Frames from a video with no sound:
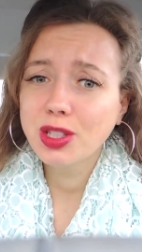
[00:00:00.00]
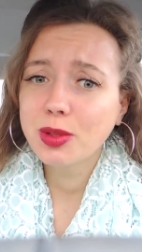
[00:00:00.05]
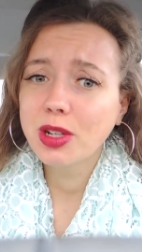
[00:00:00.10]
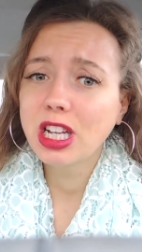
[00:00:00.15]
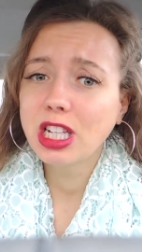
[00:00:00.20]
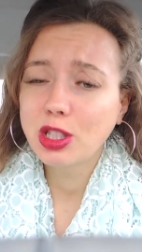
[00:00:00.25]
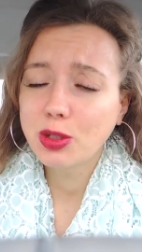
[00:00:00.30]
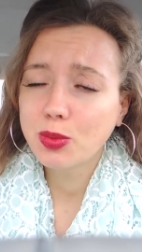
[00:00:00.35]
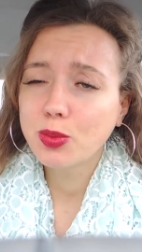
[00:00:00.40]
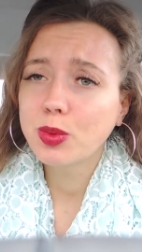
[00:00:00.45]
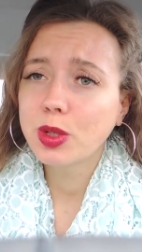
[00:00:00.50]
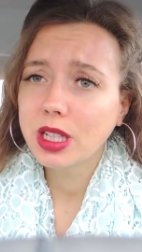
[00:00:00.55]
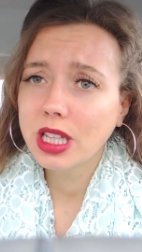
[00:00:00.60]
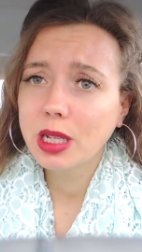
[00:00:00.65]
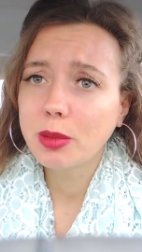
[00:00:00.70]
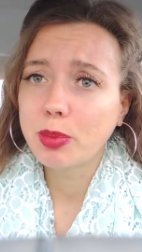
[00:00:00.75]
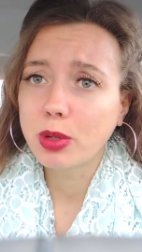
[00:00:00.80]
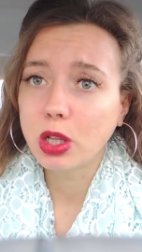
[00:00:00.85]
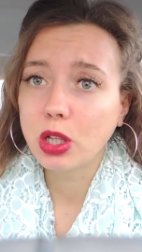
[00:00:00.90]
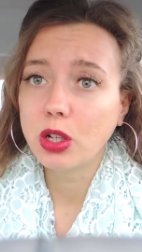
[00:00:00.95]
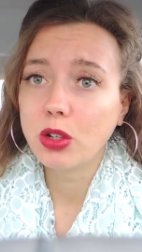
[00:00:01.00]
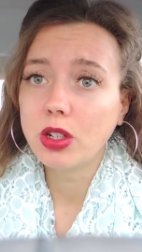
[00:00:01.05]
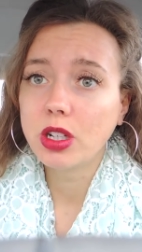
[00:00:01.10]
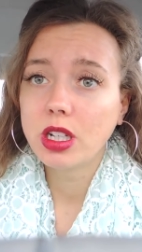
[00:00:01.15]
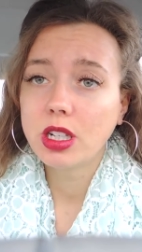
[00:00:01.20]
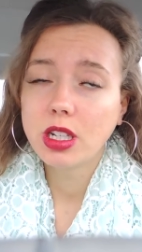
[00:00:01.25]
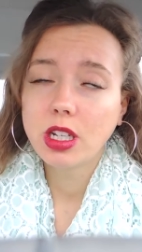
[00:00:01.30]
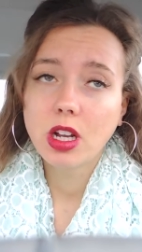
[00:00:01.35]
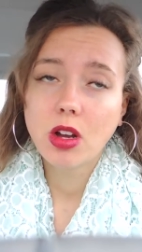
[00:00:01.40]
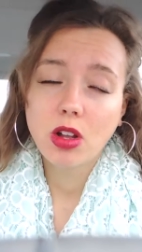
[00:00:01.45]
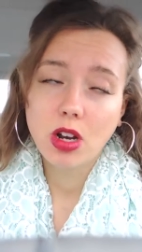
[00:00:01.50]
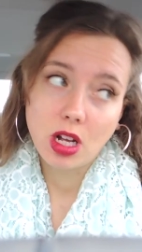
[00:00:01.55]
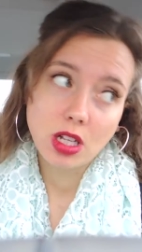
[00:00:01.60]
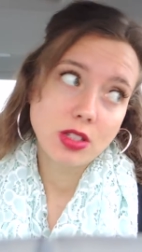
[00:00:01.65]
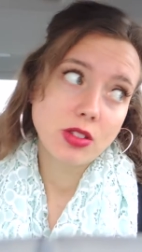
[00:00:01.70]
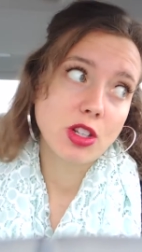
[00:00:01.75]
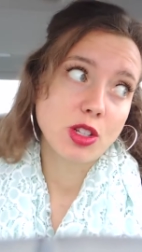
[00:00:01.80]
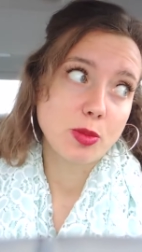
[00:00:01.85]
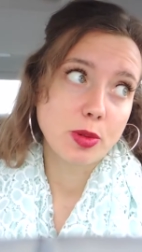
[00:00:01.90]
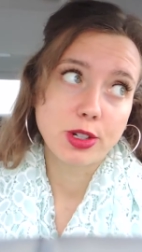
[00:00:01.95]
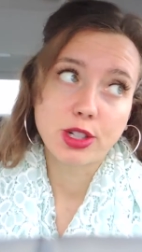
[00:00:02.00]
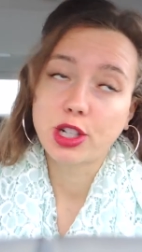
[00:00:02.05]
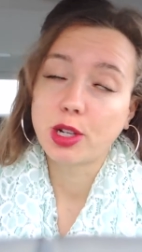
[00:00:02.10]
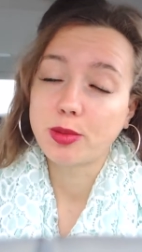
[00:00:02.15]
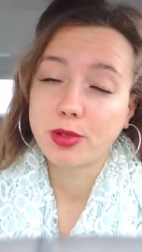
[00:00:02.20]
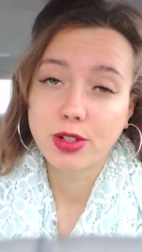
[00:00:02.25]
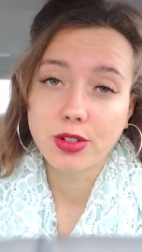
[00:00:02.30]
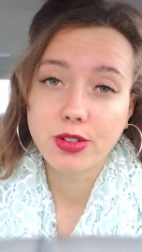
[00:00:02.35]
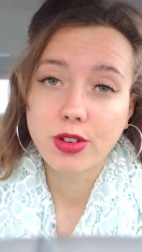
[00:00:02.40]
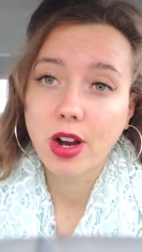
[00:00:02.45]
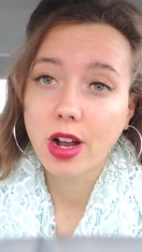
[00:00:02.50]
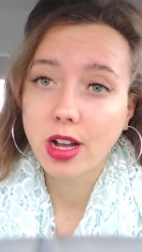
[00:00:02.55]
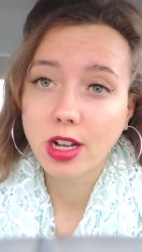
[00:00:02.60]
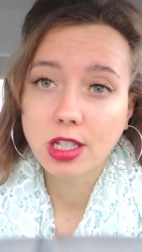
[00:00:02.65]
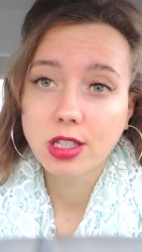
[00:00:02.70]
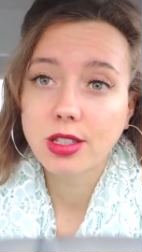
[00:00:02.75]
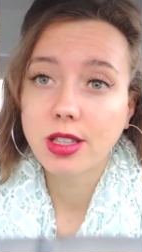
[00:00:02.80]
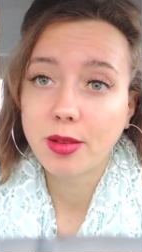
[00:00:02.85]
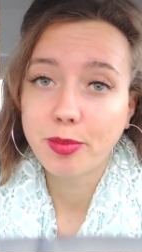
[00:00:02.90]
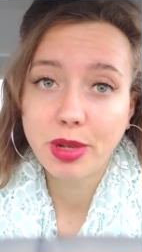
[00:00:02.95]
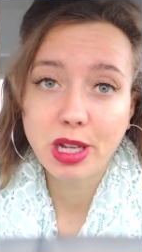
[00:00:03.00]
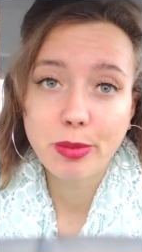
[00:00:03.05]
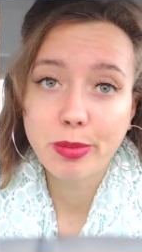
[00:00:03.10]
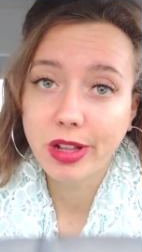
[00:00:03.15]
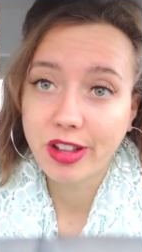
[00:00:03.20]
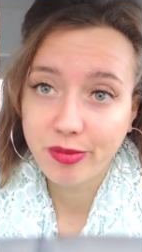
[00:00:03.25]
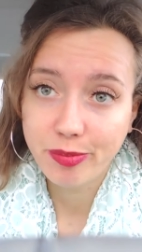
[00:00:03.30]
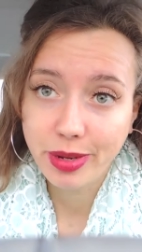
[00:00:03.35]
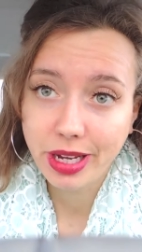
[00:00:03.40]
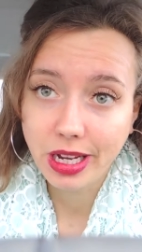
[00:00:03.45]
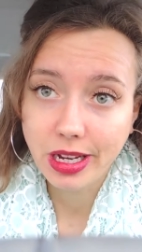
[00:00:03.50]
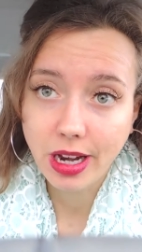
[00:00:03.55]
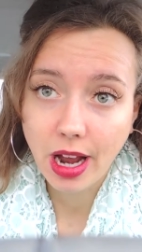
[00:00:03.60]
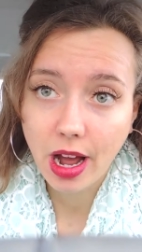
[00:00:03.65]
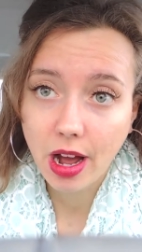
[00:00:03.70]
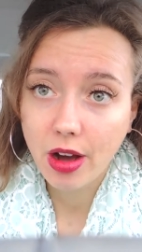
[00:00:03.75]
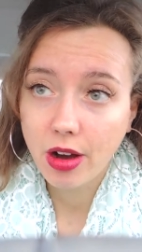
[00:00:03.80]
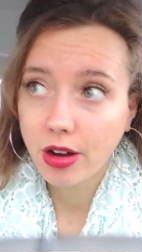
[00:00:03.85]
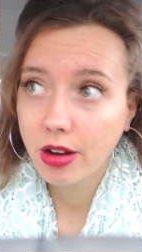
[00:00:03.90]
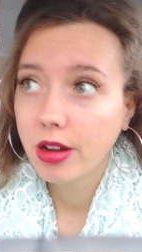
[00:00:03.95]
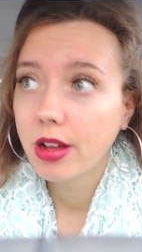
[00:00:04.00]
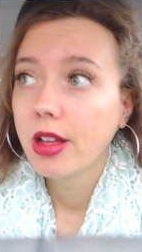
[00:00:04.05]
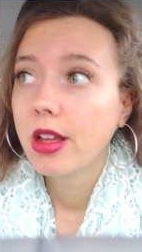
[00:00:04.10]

It's really polluted. It also has prescription drugs that people have peed out.